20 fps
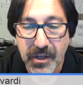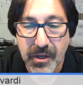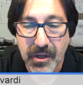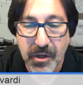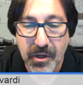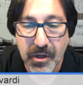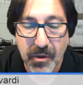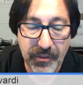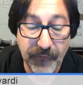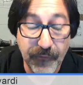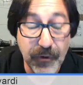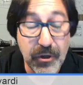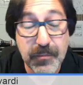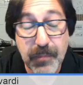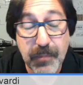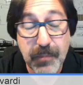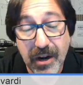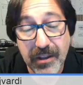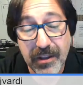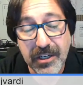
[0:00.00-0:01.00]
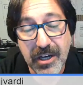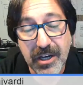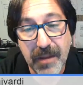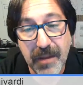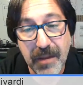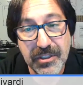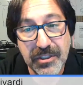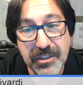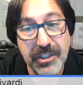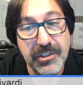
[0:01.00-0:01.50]
Well, the first part of the
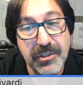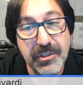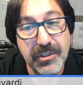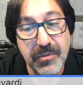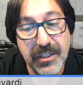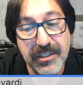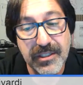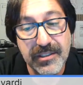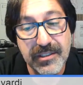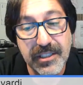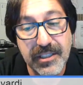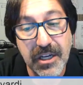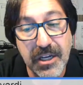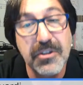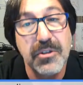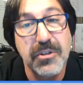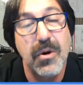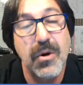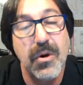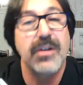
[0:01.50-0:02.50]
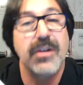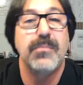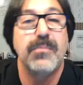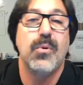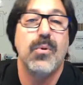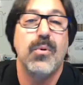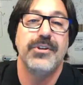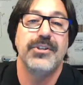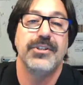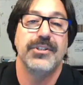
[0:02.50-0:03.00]
competition was the underwater
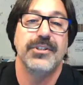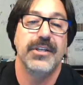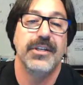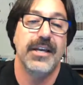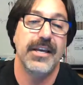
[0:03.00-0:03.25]
portion.